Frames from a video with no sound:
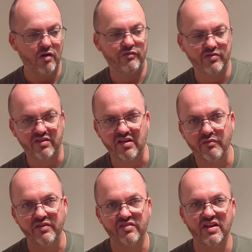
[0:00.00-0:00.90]
off the
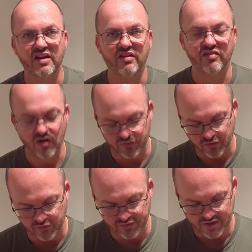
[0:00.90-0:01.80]
selfie stick and so
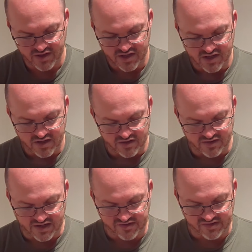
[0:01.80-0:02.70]
forth
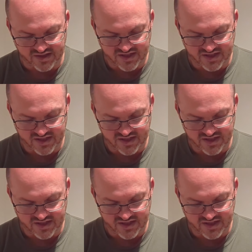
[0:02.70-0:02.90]
nice